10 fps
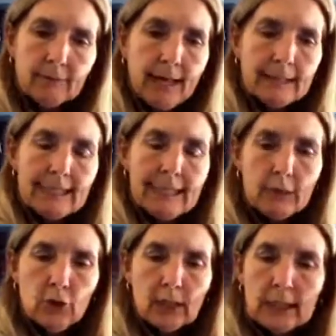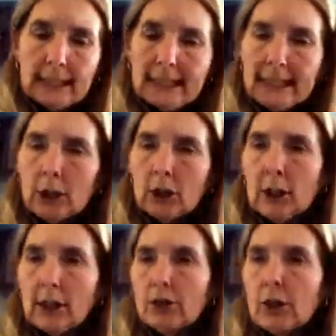vaccination clinic
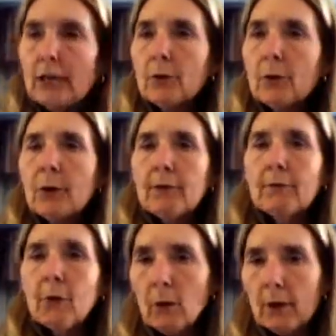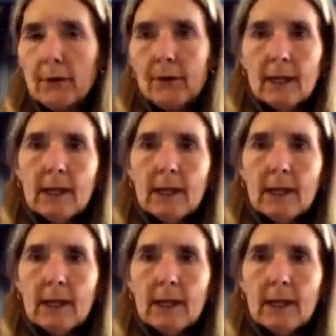on January 4th.